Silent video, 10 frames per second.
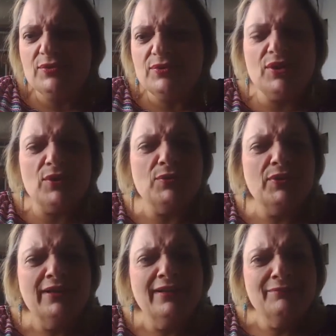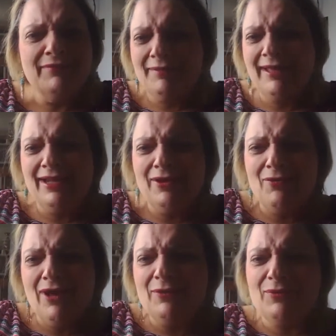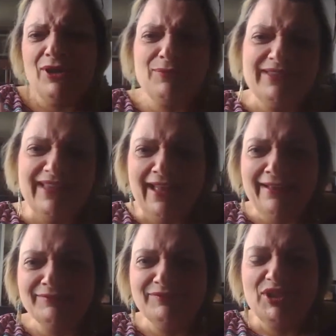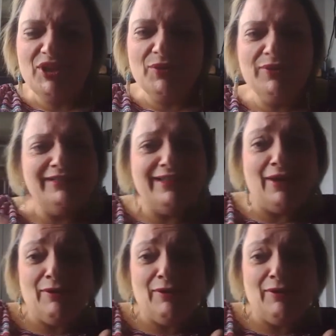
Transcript: So maybe I don't want to work with that, you know, and now yeah.